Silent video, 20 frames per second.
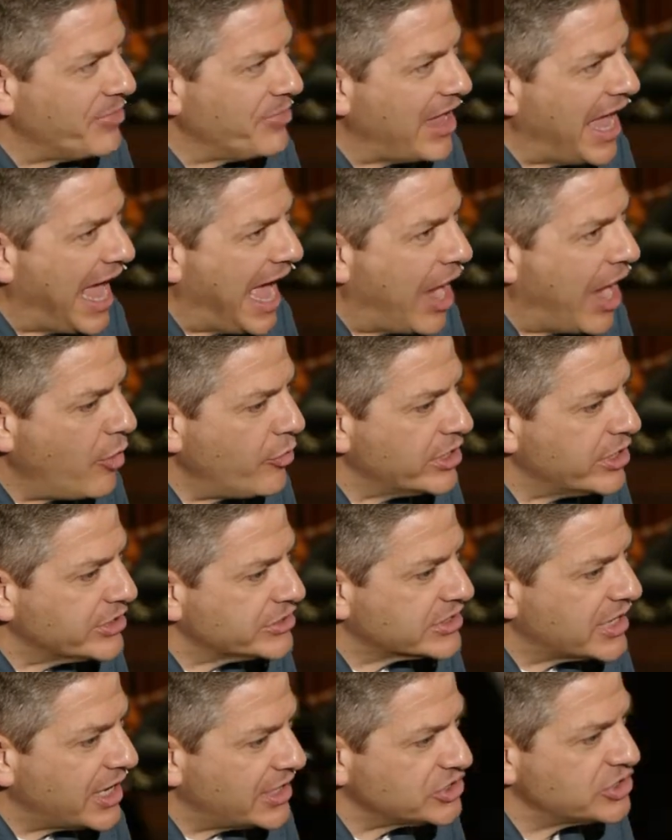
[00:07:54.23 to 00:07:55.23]
How does
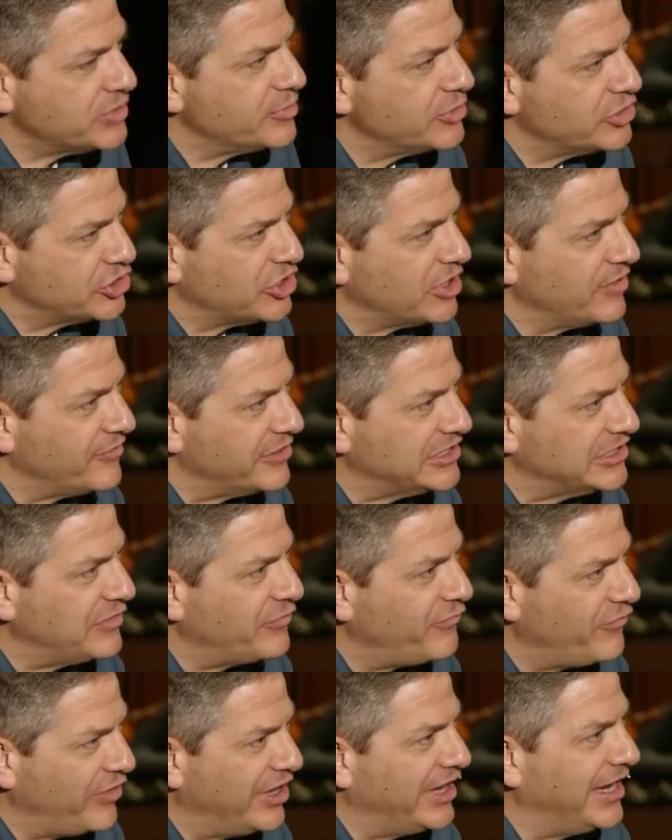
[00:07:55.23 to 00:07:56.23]
customer service
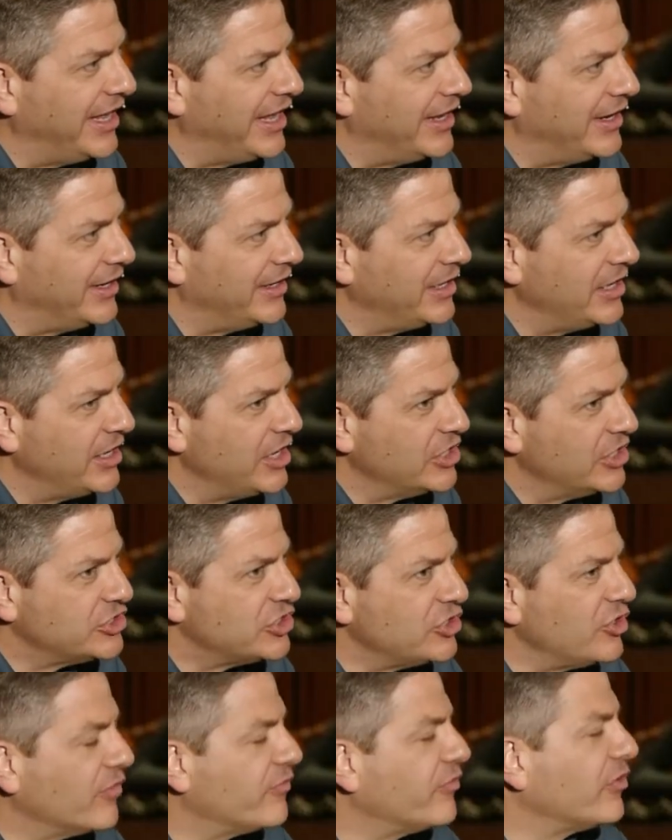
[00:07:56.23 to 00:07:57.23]
fit in to
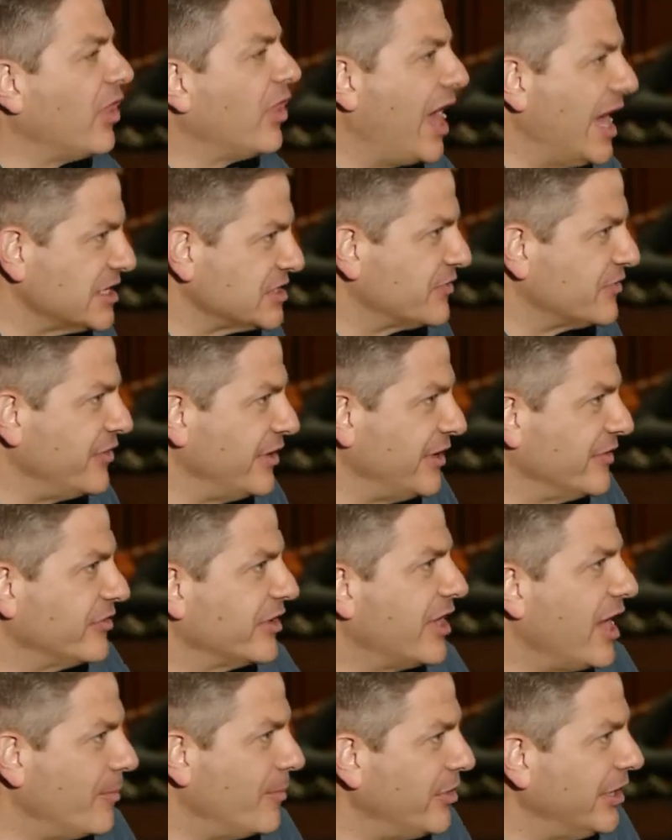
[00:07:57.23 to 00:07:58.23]
your philosophy of the
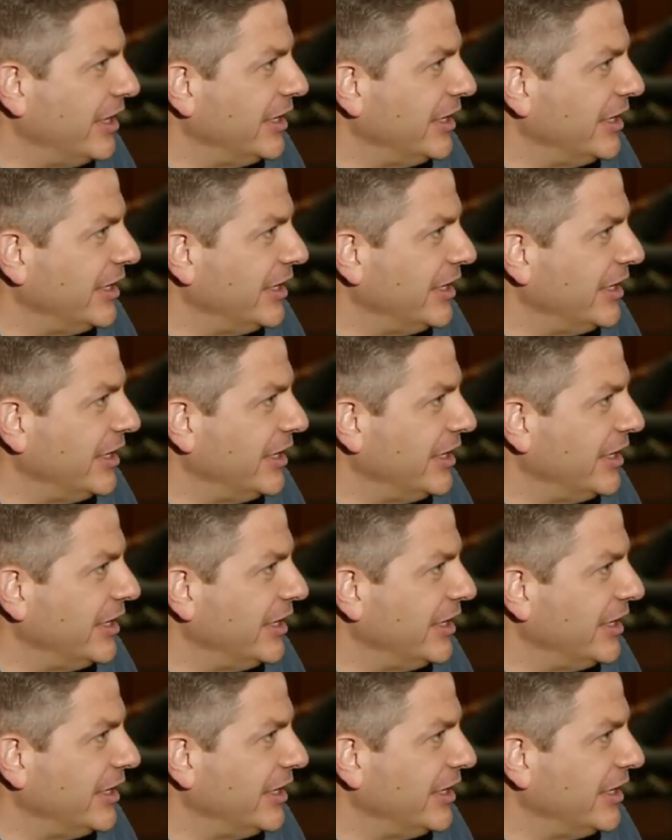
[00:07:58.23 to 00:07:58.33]
company?